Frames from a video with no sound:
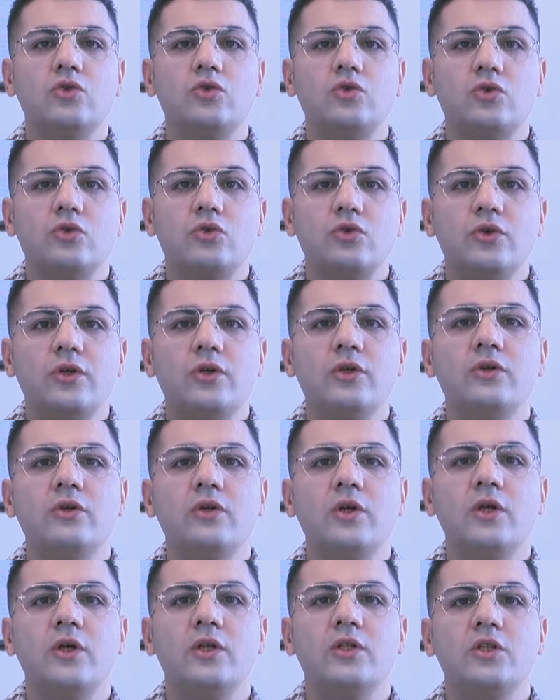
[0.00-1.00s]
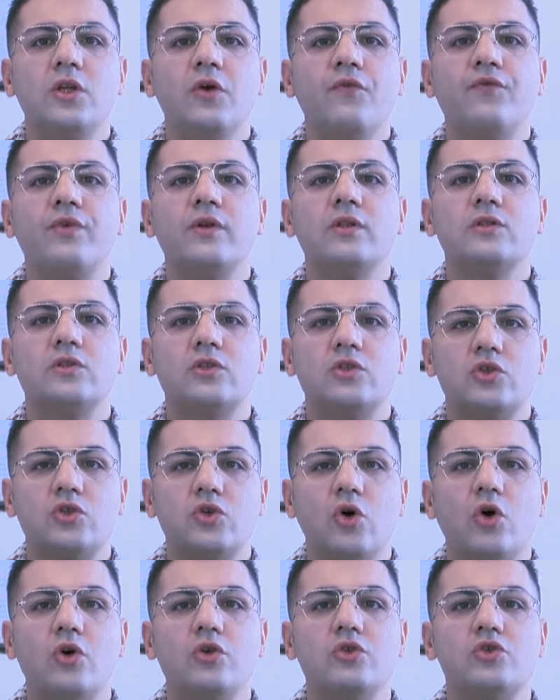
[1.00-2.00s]
to do different
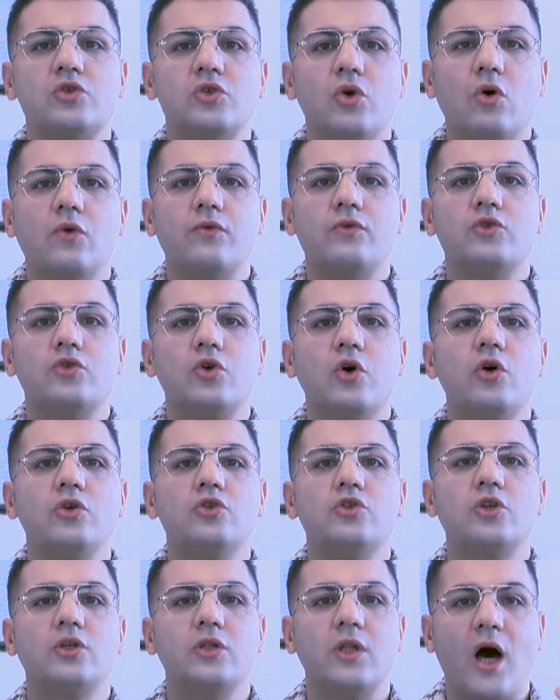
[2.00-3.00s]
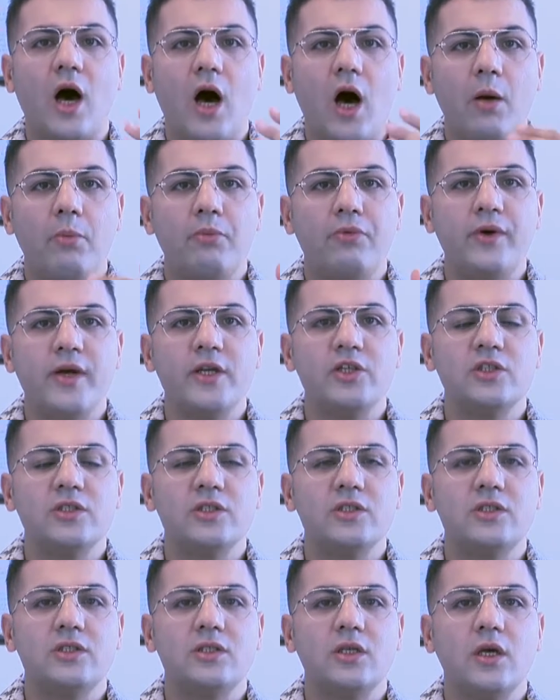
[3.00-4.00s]
sorts of surgical
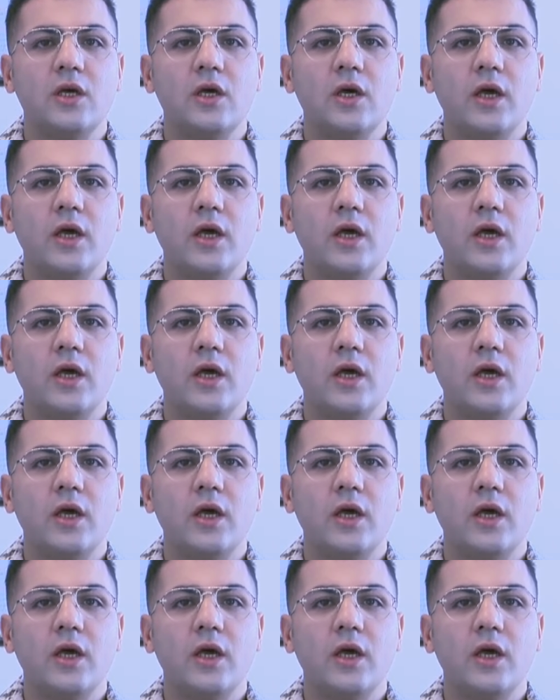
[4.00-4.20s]
operations